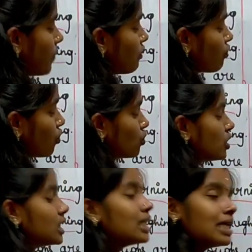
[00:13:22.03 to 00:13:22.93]

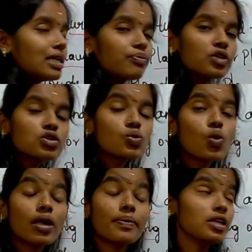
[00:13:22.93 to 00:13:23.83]
before tilling.
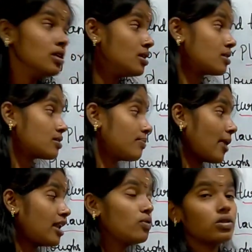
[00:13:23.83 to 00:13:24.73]
So what happens?
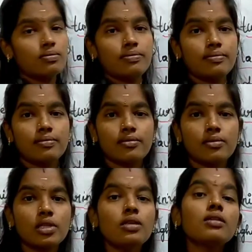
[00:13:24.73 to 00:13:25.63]
Manure.
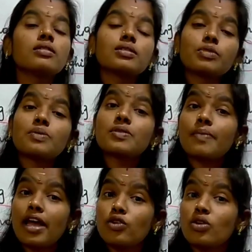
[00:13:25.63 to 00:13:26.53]
Sometimes
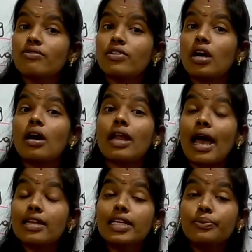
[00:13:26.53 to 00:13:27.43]
manure we are
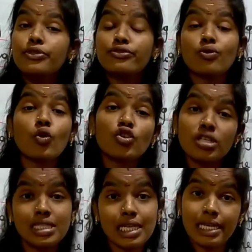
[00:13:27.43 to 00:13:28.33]
adding before
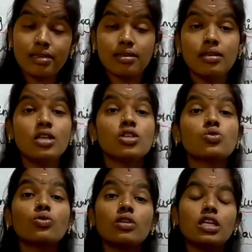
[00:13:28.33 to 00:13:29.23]
the tilling.
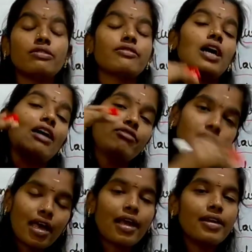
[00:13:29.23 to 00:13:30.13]
So if
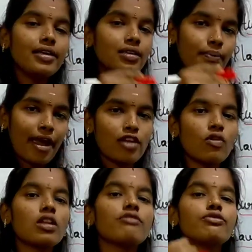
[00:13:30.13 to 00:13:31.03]
after adding the
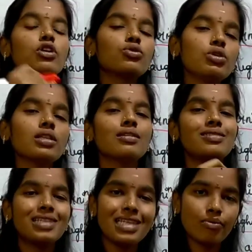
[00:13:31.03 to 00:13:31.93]
manure, if you are doing the
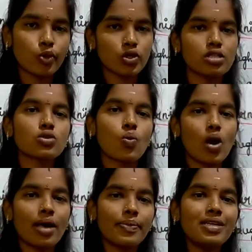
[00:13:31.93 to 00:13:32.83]
tilling process, so
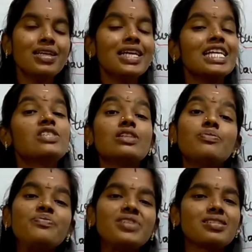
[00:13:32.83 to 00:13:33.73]
what happens? It will
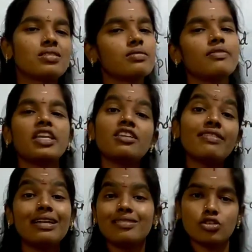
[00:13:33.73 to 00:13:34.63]
mix very
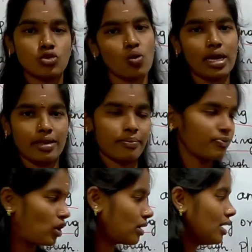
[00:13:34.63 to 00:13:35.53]
well in the soil.
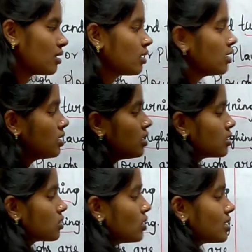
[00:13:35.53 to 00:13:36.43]
Okay.
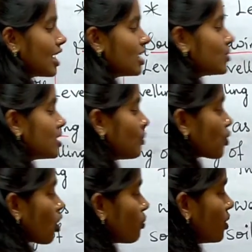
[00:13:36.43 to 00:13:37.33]
So this helps in the
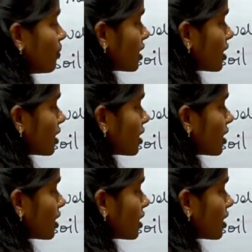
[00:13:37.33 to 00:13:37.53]
proper